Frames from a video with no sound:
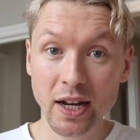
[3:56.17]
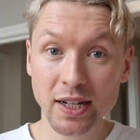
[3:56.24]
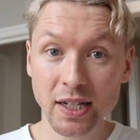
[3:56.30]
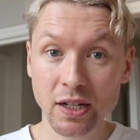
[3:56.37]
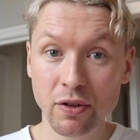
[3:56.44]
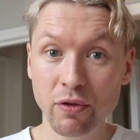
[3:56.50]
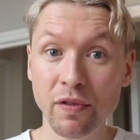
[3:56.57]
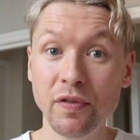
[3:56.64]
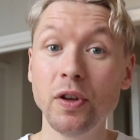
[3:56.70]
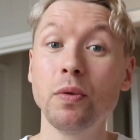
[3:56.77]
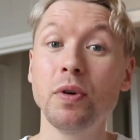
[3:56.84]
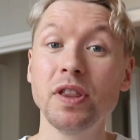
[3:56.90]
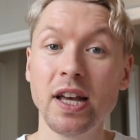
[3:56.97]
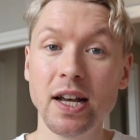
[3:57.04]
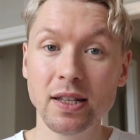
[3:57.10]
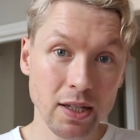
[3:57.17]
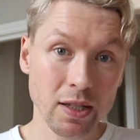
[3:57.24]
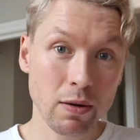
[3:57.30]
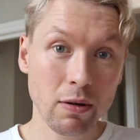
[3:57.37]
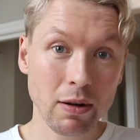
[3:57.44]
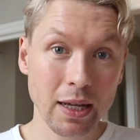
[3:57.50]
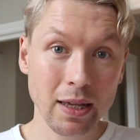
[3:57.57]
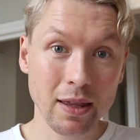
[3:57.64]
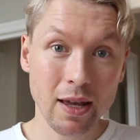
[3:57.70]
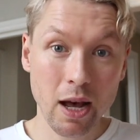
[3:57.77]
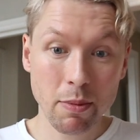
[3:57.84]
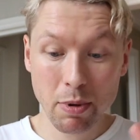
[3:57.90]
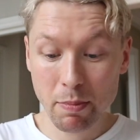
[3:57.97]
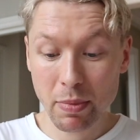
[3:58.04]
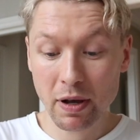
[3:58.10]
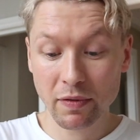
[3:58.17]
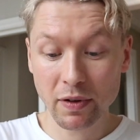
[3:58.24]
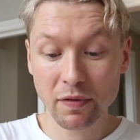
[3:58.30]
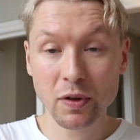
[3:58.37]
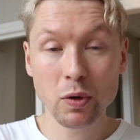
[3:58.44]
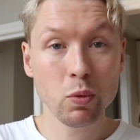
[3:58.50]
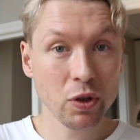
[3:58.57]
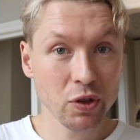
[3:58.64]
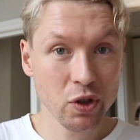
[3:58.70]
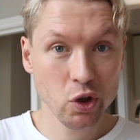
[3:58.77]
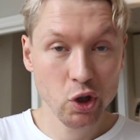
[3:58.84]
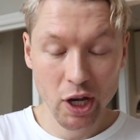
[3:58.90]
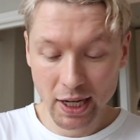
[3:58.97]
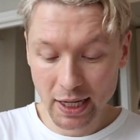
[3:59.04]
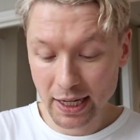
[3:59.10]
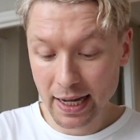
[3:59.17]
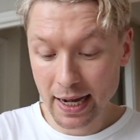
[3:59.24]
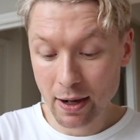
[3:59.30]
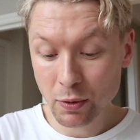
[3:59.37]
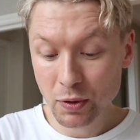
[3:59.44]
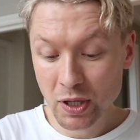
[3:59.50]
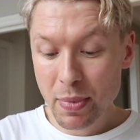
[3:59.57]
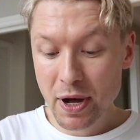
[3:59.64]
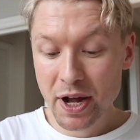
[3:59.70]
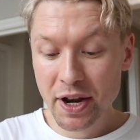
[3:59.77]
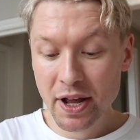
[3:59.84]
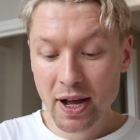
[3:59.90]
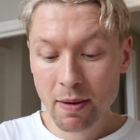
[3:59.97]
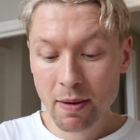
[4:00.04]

I did a review on that, so I'll link that up above if you want to check it out. But